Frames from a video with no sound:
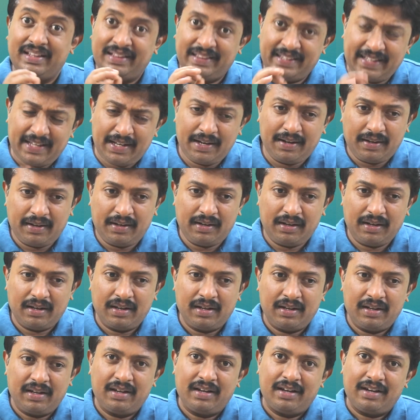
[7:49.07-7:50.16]

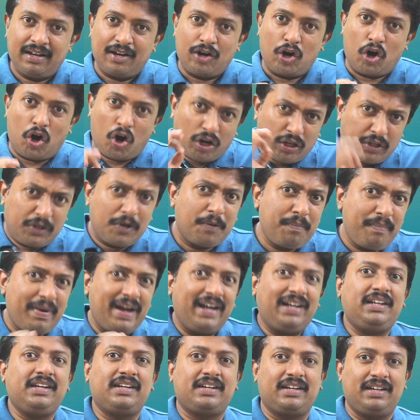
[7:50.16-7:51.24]
then
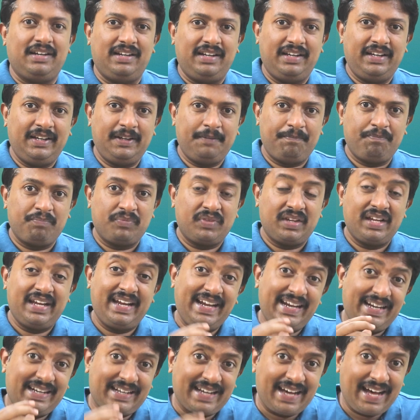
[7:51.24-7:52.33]
automatically
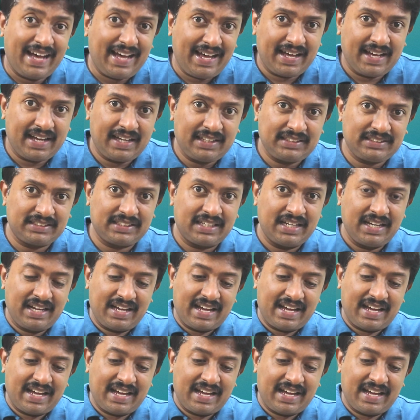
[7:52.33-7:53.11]
it has